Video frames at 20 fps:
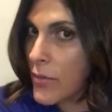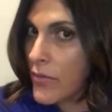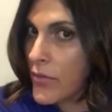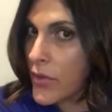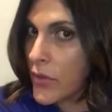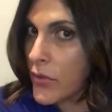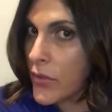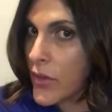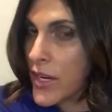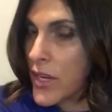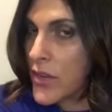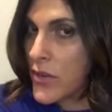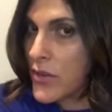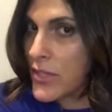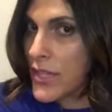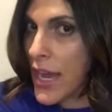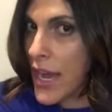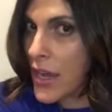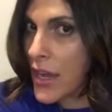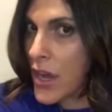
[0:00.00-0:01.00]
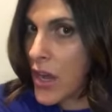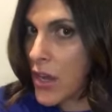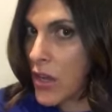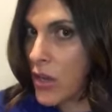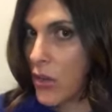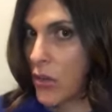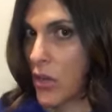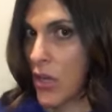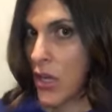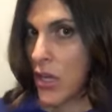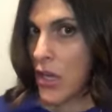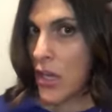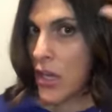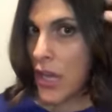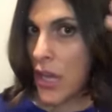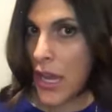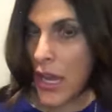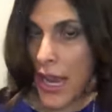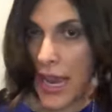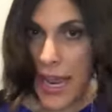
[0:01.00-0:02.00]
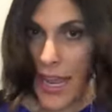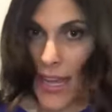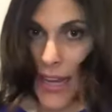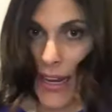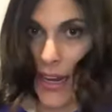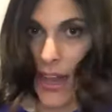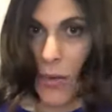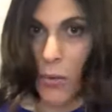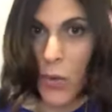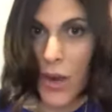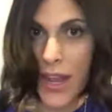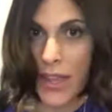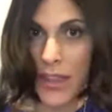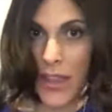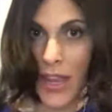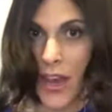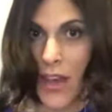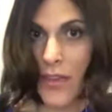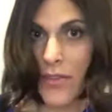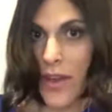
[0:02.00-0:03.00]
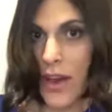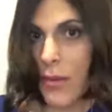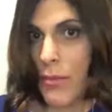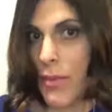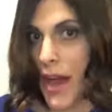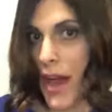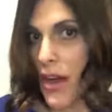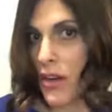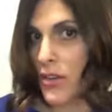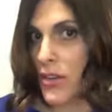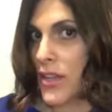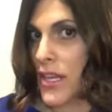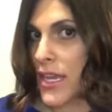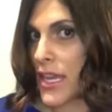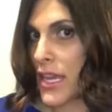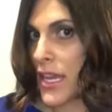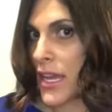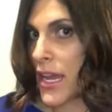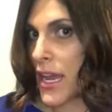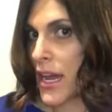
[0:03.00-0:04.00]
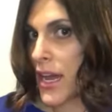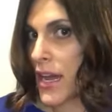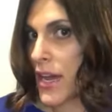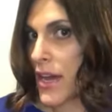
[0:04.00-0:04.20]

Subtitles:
Feel free to use that code. And what I love about the